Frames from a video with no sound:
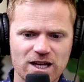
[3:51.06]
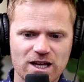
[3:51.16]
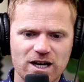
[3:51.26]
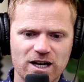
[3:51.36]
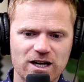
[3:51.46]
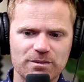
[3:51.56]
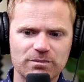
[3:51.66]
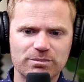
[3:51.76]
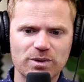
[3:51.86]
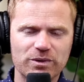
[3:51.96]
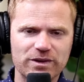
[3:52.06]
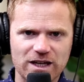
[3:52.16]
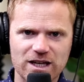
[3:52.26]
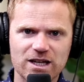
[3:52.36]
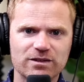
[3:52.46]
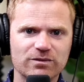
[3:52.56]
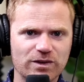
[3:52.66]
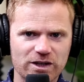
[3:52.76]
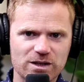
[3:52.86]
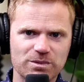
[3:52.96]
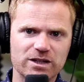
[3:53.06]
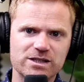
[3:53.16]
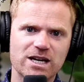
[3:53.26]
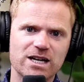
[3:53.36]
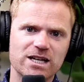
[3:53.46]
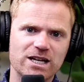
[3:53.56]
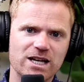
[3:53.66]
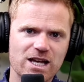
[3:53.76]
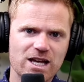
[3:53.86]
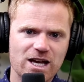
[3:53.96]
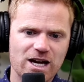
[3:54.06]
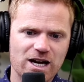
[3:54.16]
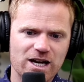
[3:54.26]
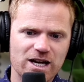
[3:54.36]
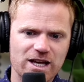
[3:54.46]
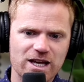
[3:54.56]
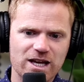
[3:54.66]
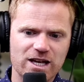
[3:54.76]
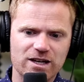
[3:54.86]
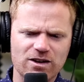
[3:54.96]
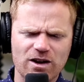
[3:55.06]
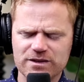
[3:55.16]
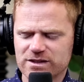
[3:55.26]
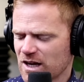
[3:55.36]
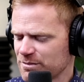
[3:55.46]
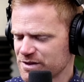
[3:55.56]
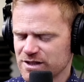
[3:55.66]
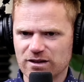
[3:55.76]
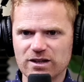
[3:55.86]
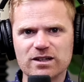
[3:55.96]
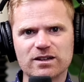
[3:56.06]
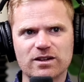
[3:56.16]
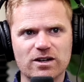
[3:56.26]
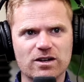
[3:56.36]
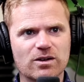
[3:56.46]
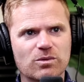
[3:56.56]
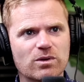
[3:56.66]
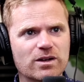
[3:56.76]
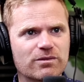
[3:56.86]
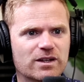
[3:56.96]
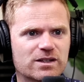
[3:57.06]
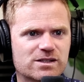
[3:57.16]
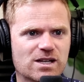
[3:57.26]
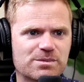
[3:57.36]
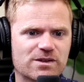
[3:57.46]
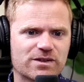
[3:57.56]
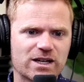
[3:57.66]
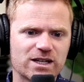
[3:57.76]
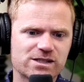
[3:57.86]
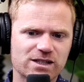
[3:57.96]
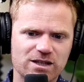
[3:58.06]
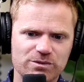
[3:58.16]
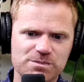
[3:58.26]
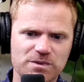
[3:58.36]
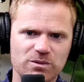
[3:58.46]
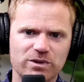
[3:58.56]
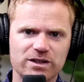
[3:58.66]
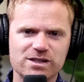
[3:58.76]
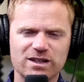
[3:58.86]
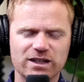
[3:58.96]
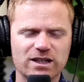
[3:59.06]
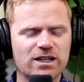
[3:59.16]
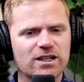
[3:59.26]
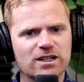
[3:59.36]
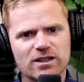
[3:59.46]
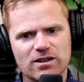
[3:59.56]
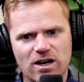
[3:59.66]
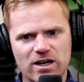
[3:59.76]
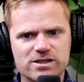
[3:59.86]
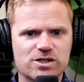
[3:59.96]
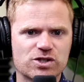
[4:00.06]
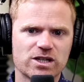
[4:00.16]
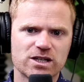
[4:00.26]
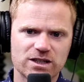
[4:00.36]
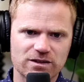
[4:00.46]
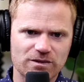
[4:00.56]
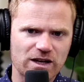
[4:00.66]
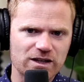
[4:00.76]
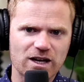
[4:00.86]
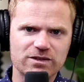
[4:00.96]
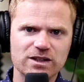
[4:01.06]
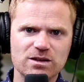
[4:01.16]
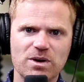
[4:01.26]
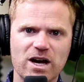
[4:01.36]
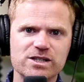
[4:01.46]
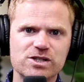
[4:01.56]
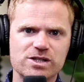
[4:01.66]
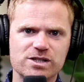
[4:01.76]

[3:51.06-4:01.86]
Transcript: But when they hit, very debilitating. And oftentimes they're one of the types of headaches that can respond well to like oxygen. And I think the body's just